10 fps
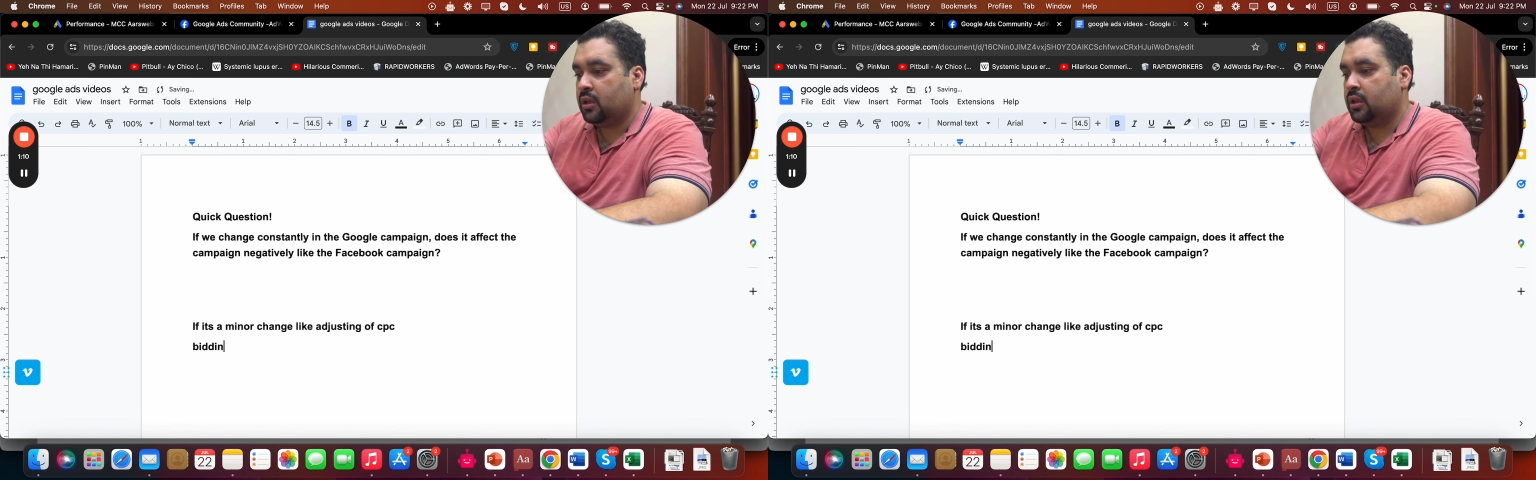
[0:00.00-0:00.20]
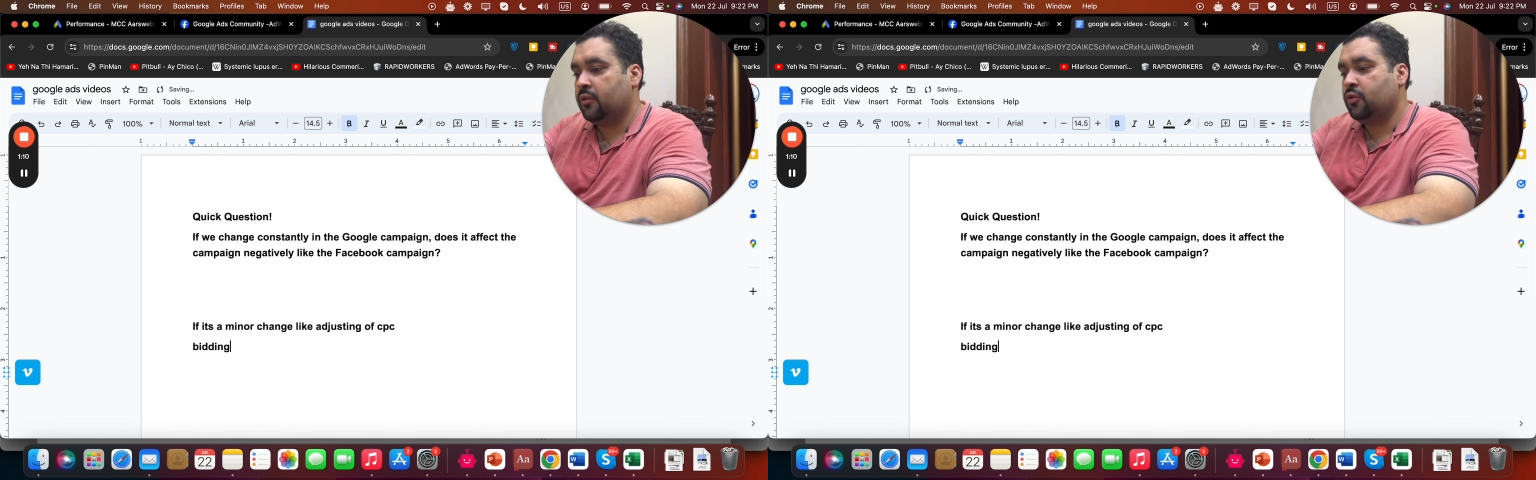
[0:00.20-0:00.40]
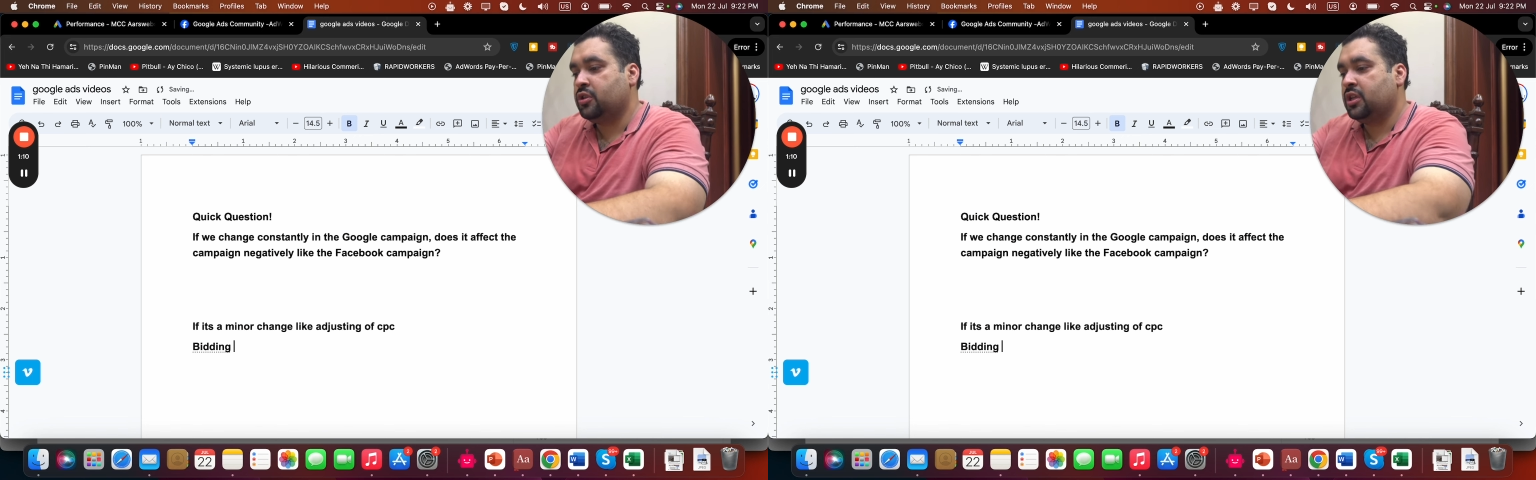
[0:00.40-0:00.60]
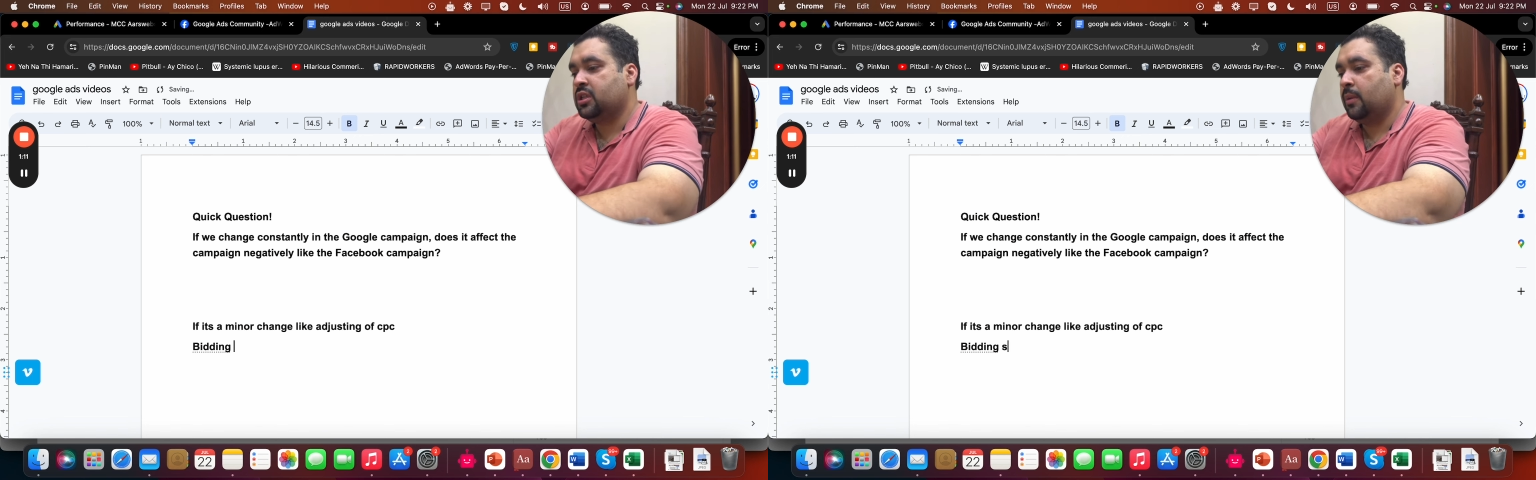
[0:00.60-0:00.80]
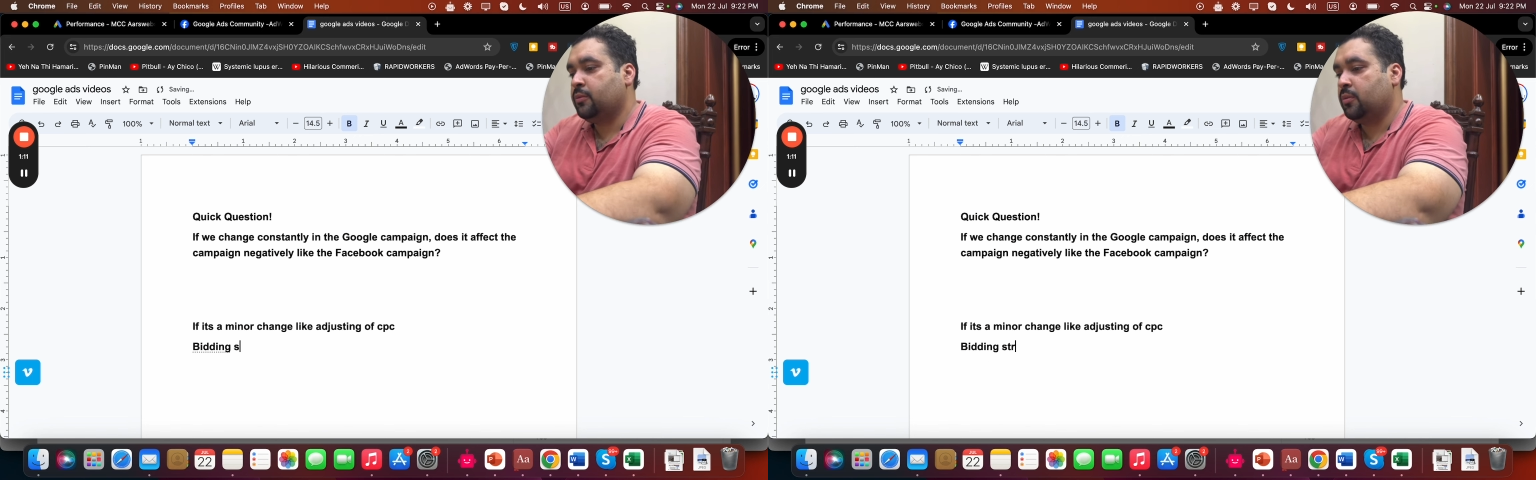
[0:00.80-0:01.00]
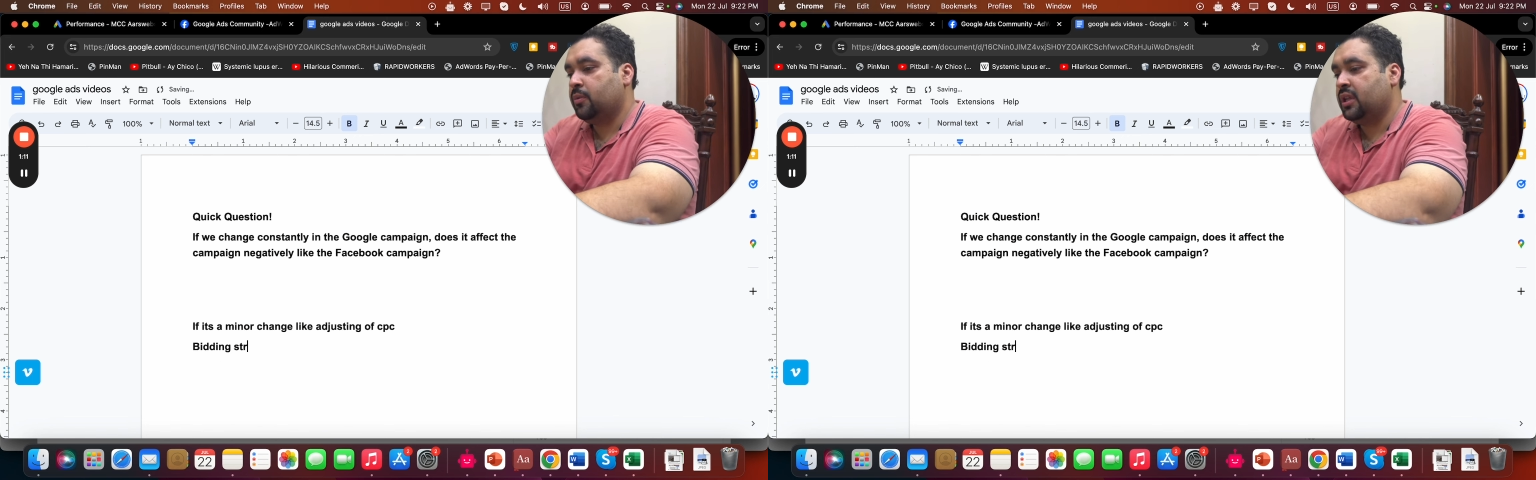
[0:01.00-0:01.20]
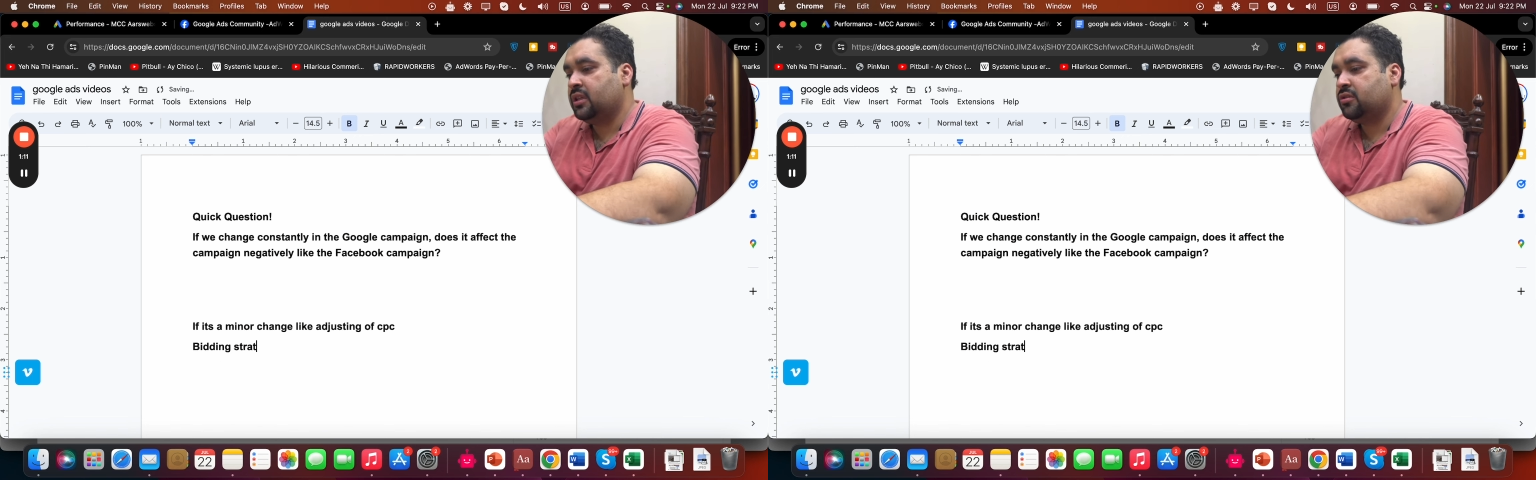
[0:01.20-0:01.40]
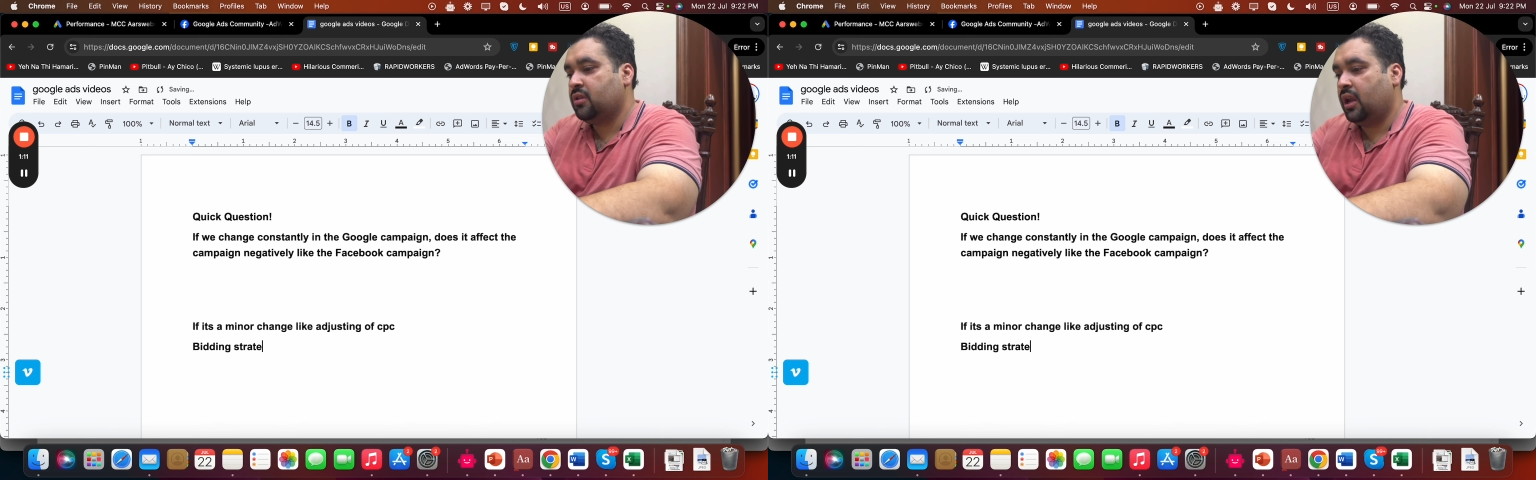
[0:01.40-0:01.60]
if you change up your bidding
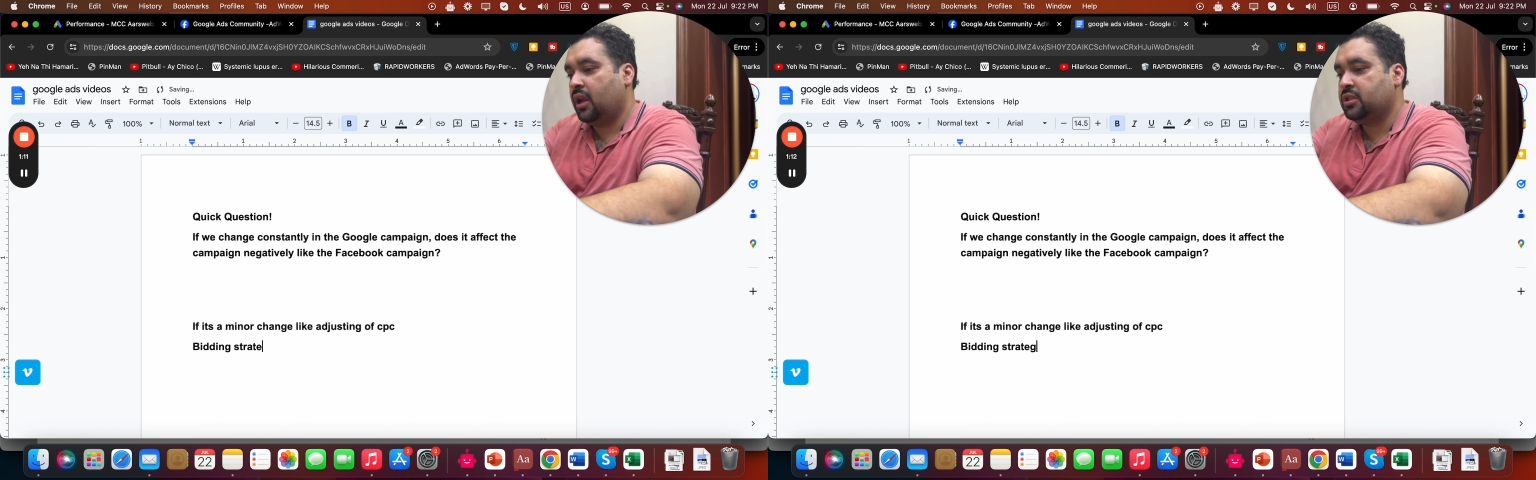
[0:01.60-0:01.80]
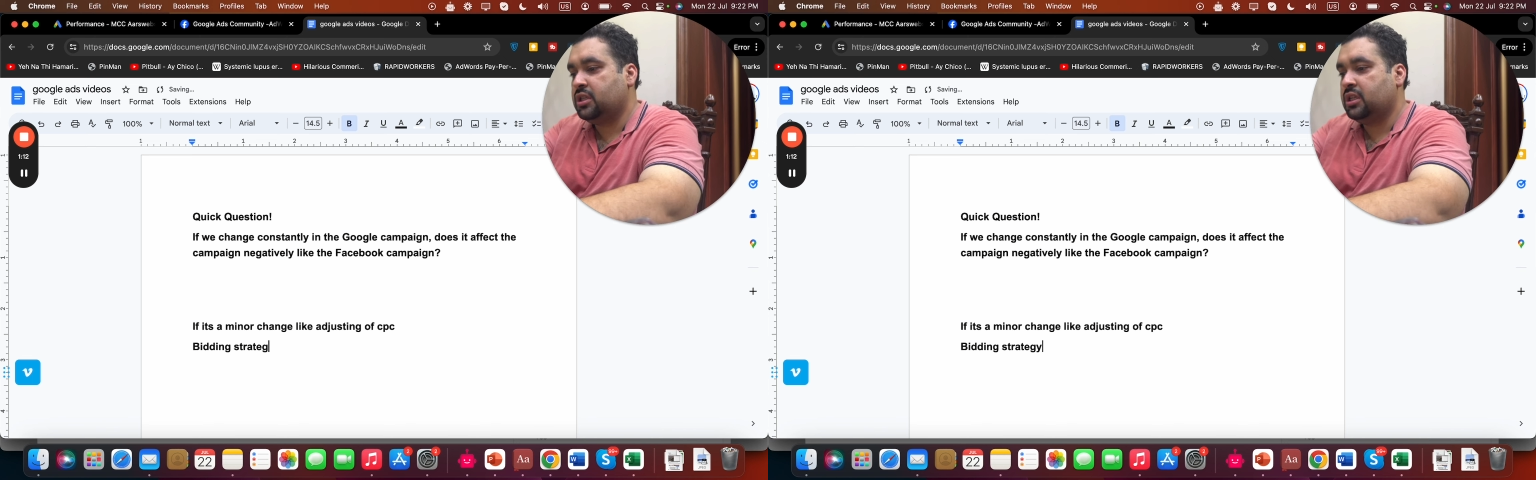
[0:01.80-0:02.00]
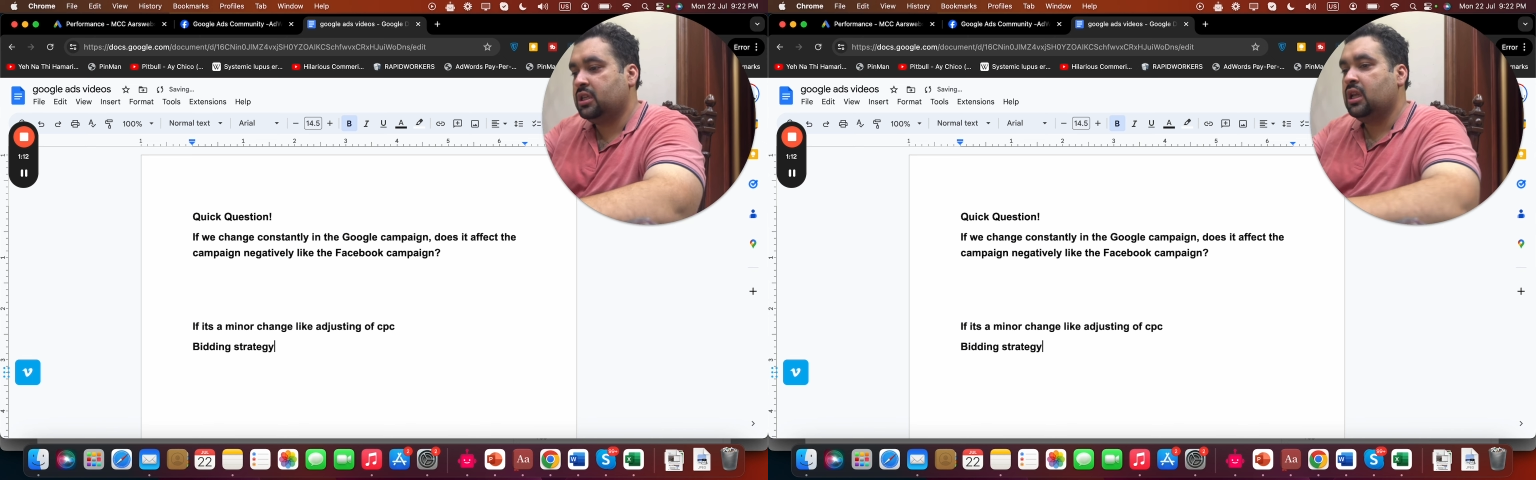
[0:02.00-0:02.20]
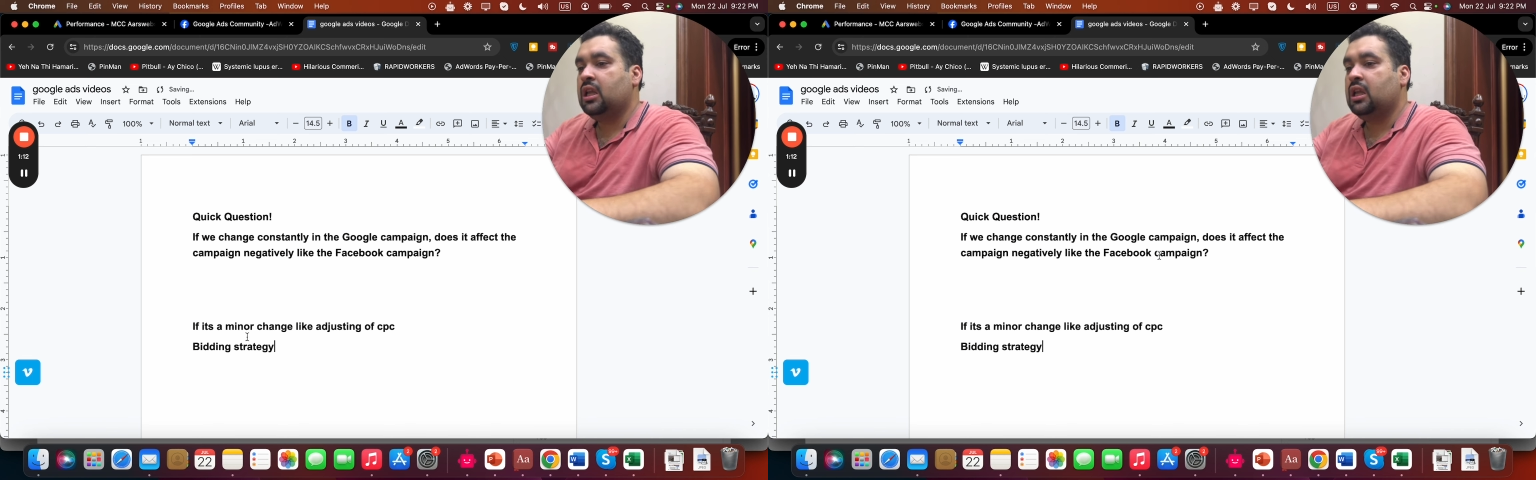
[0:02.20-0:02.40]
strategy,